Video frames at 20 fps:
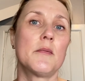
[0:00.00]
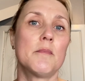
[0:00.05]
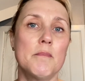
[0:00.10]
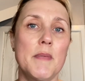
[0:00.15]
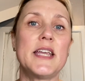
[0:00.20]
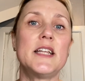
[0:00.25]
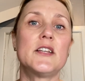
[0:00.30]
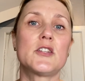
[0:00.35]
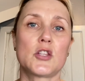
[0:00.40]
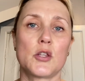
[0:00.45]

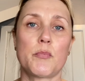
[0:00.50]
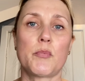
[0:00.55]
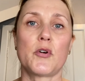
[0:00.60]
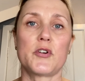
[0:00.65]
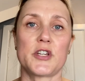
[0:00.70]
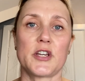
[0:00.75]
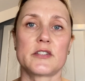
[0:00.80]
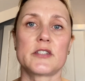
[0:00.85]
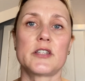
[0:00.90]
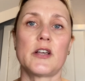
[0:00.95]
made the
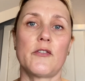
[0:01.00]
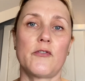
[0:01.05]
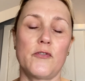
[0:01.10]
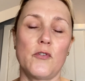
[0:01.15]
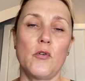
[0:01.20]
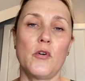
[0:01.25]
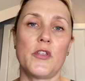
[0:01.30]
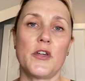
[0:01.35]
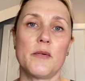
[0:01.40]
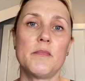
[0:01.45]
products up
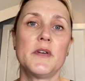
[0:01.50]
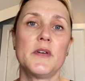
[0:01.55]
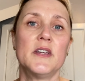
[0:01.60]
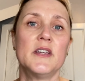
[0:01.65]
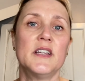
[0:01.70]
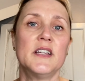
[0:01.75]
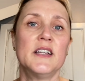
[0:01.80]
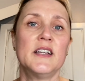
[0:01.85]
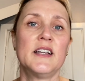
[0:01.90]
for them.